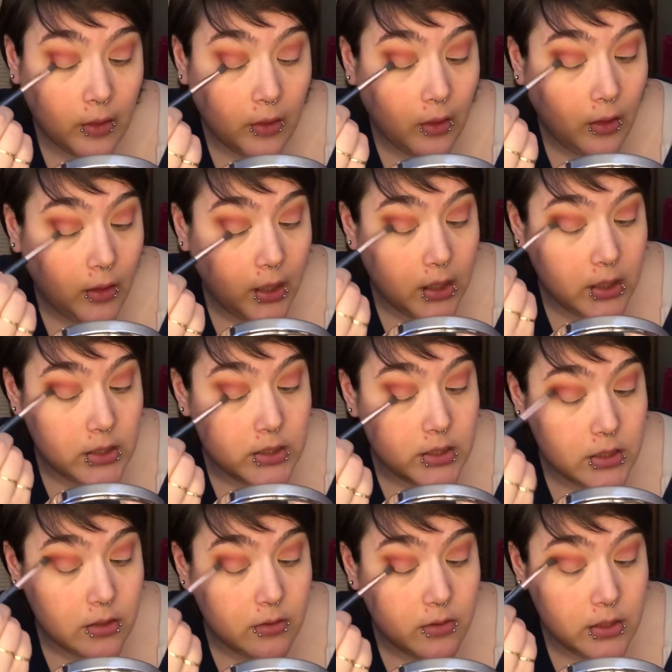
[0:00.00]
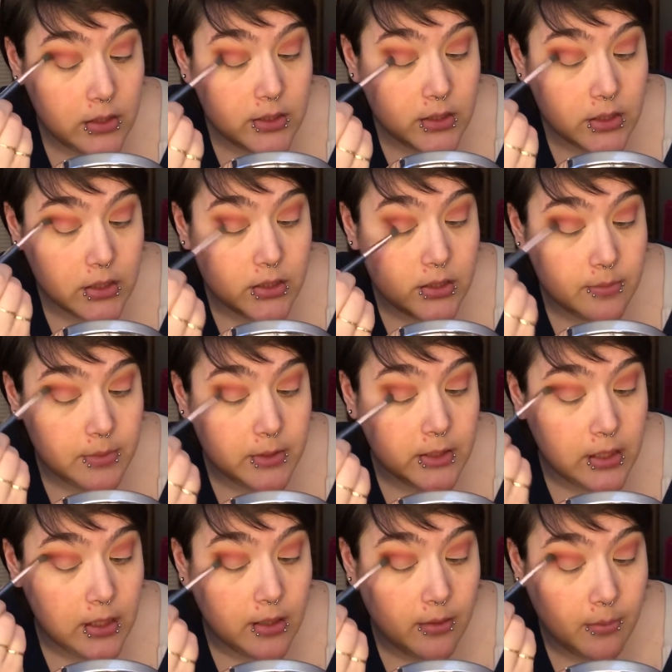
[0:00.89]
And slowly start to
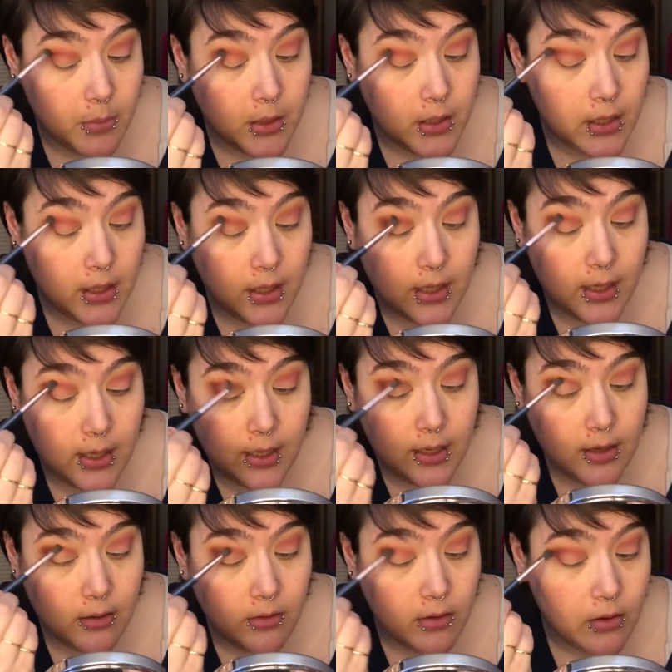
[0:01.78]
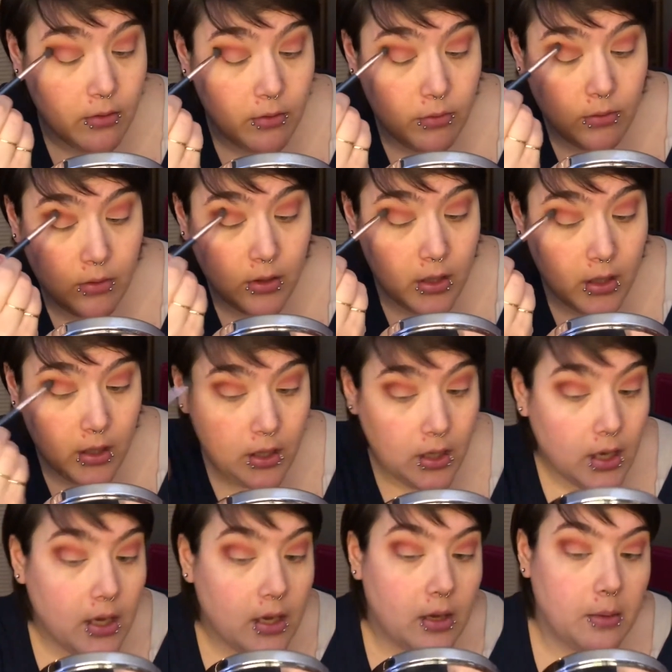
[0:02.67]
build up that outer corner,
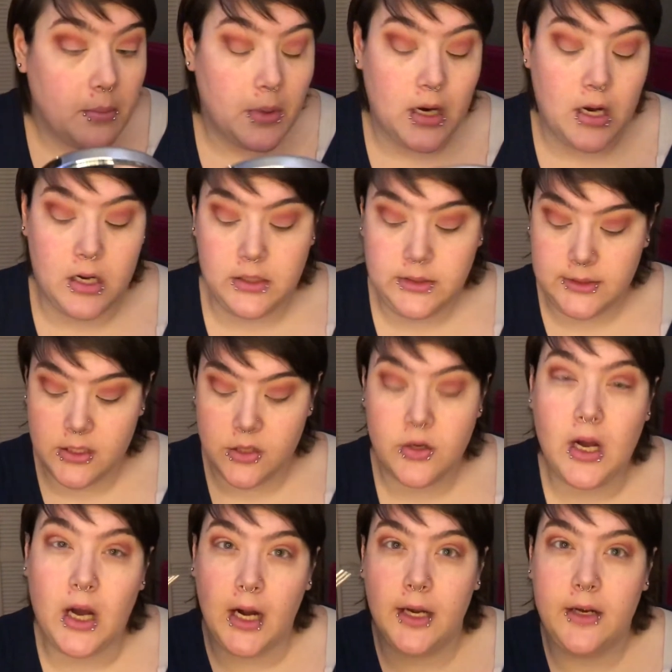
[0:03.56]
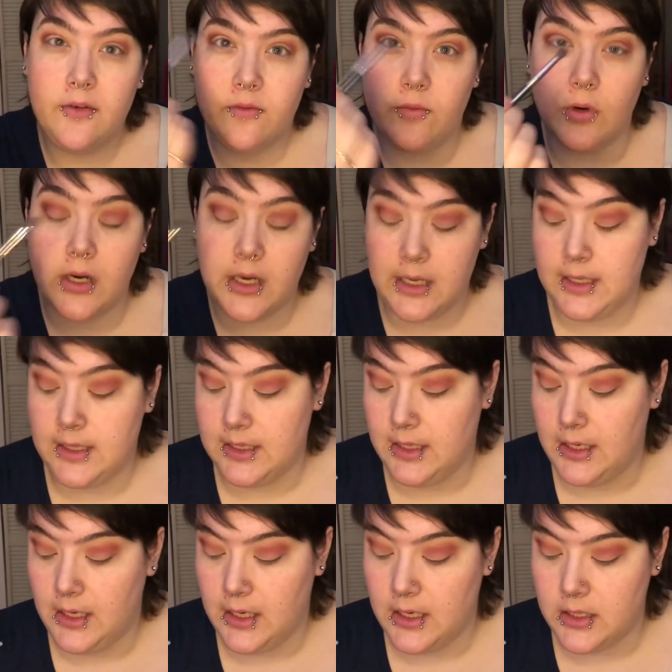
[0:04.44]
but also kind of working it
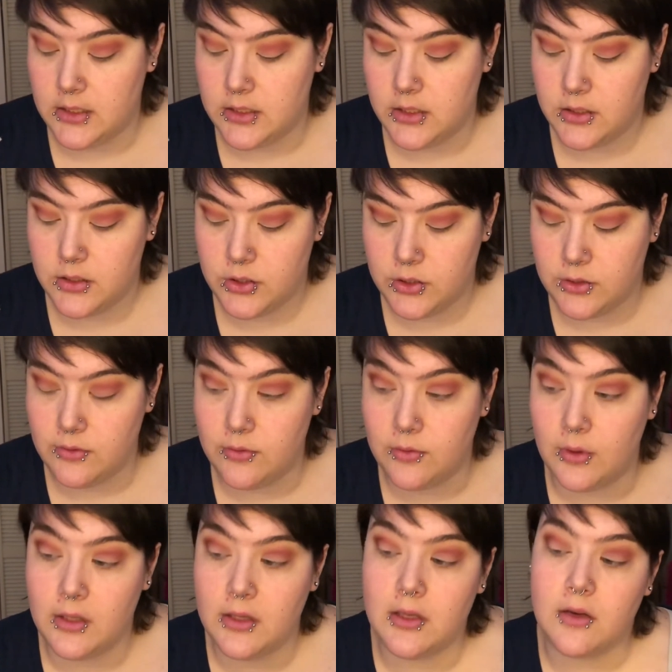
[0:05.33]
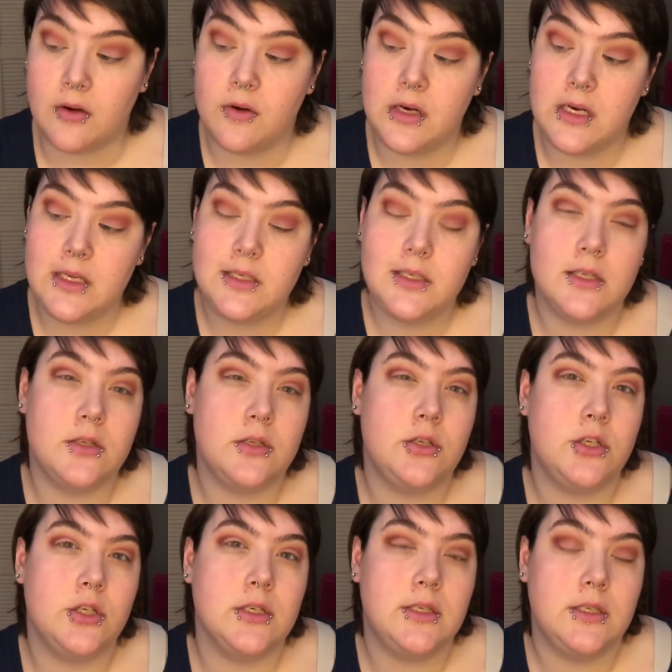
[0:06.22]
into the crease
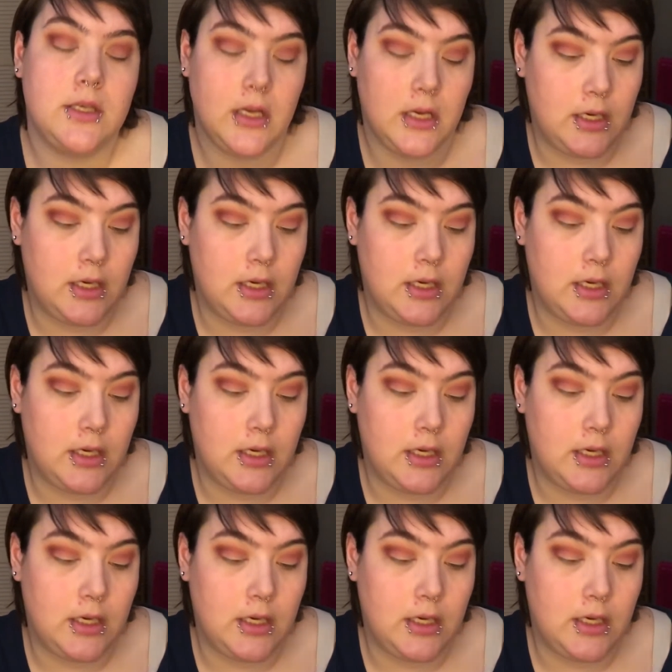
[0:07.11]
just a